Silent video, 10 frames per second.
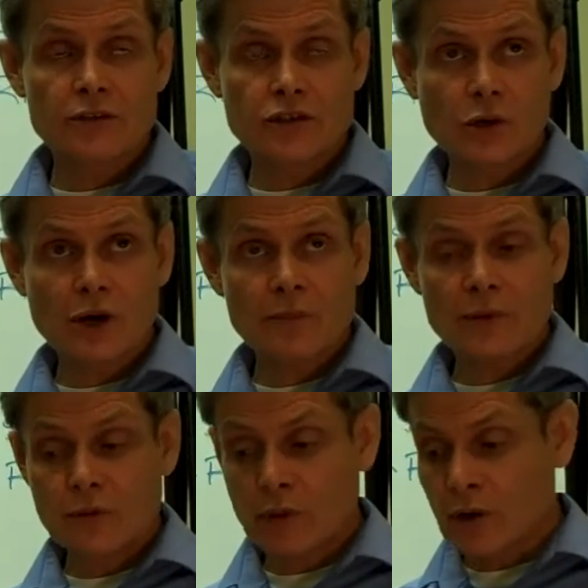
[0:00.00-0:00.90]
show up
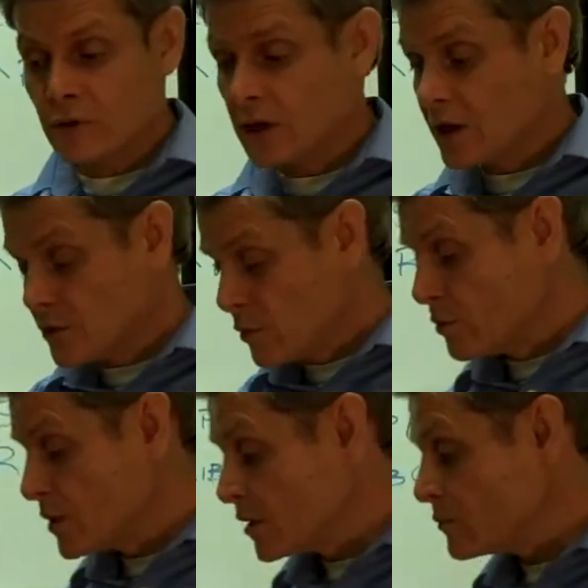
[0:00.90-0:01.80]
in the bone, and the
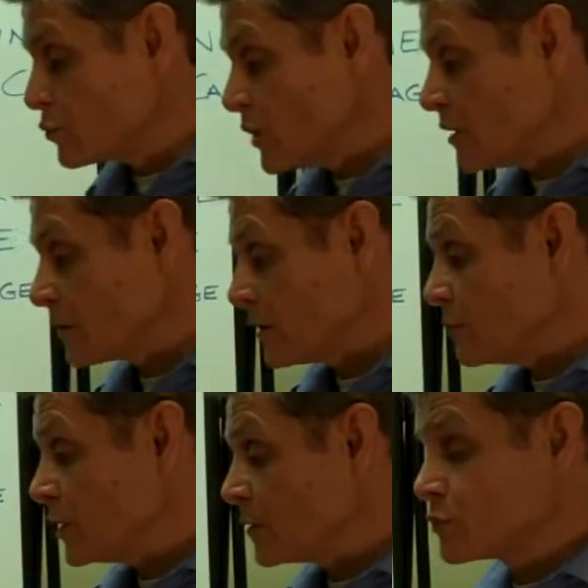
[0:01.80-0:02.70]
bone becomes weaker.
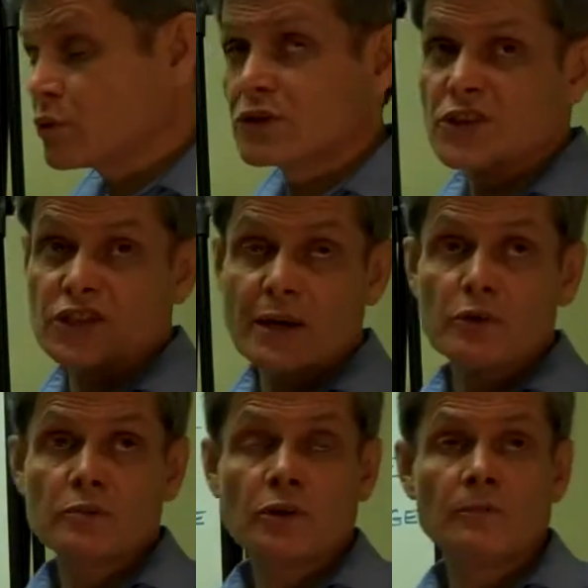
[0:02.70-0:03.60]
It becomes more
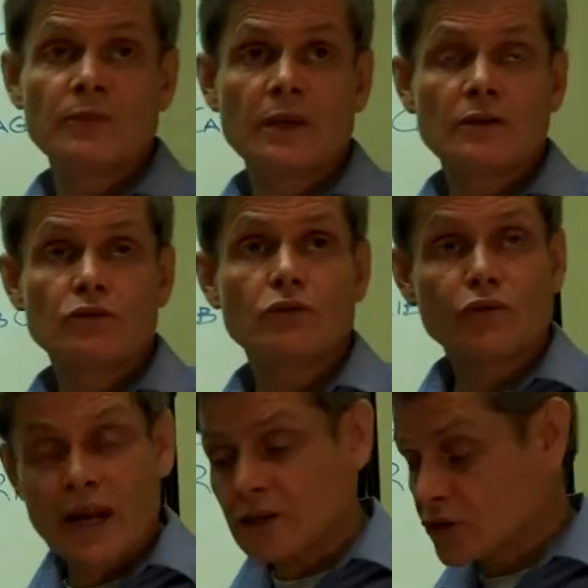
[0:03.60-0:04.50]
susceptible to
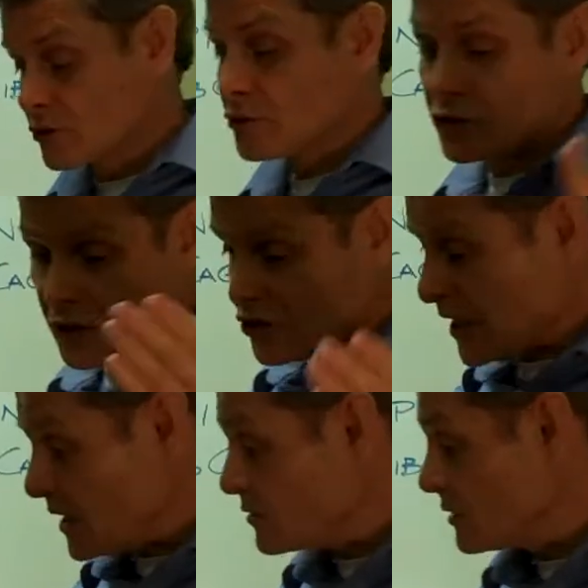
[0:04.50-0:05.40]
fractures, such
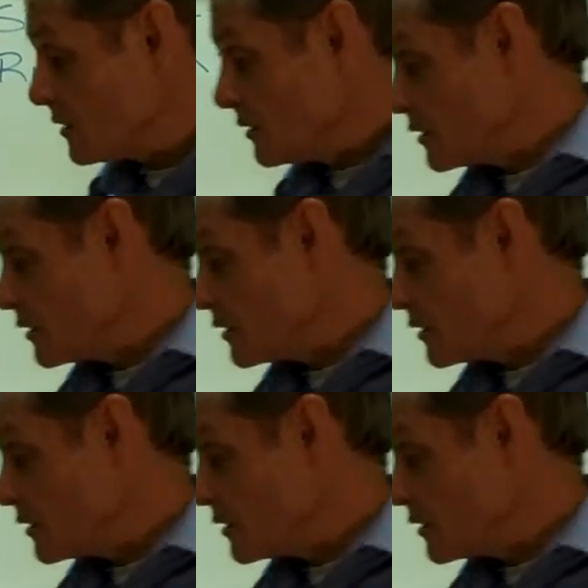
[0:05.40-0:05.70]
as